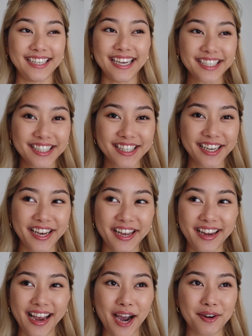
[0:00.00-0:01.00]

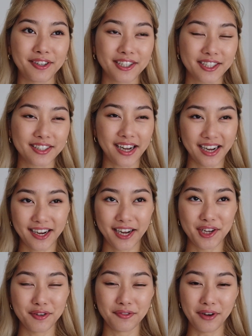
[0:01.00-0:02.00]
Yesterday, I was clearly